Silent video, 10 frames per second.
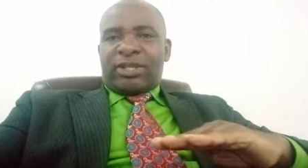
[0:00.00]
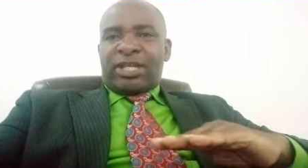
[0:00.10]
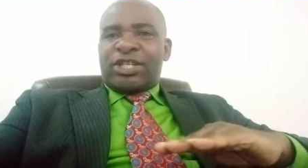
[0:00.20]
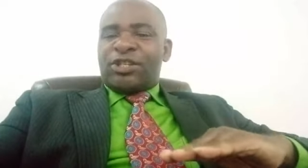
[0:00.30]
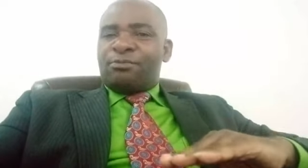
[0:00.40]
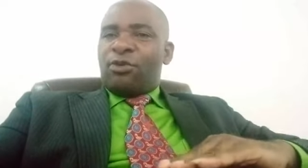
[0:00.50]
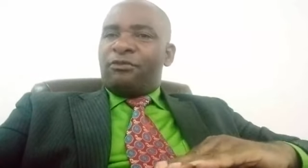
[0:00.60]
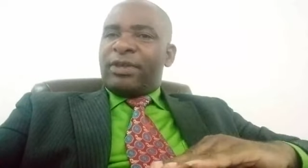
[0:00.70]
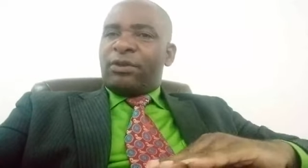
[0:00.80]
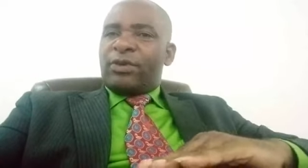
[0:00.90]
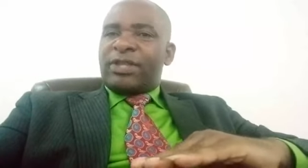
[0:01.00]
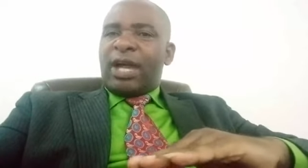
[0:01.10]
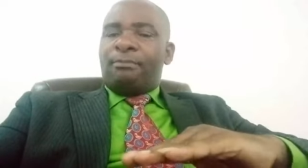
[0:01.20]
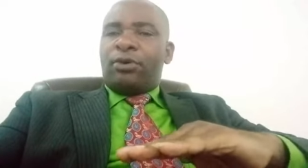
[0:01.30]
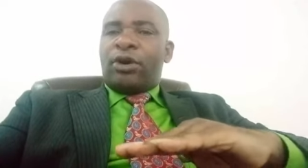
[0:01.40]
She's moving with
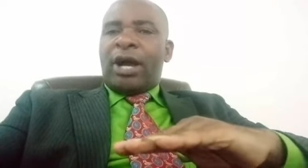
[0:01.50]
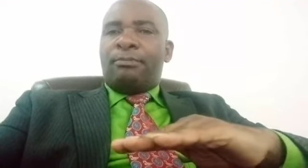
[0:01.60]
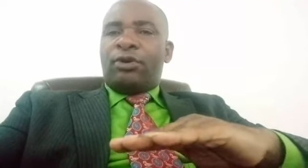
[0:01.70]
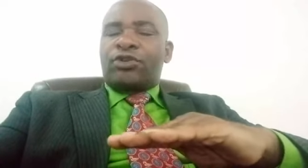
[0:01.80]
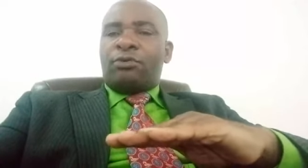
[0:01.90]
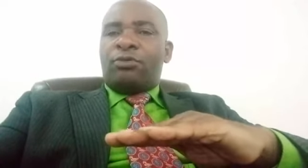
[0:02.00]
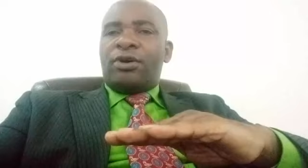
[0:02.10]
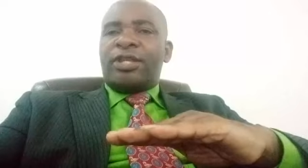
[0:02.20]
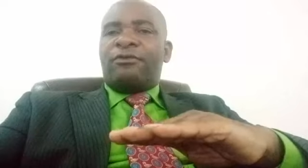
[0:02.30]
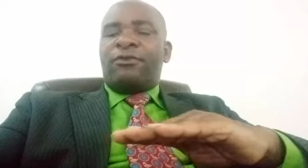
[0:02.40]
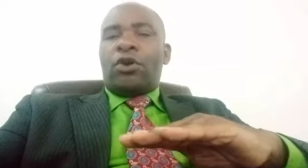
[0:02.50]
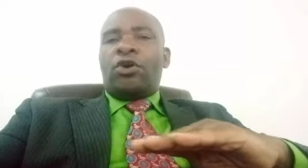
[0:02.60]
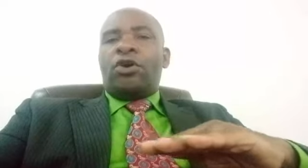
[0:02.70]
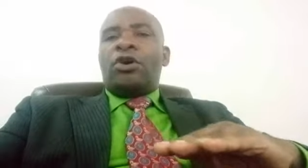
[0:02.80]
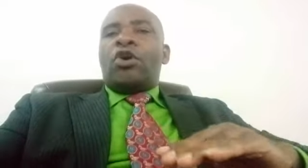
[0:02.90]
her, bo her bottom on the
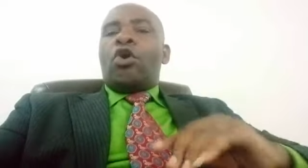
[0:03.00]
floor,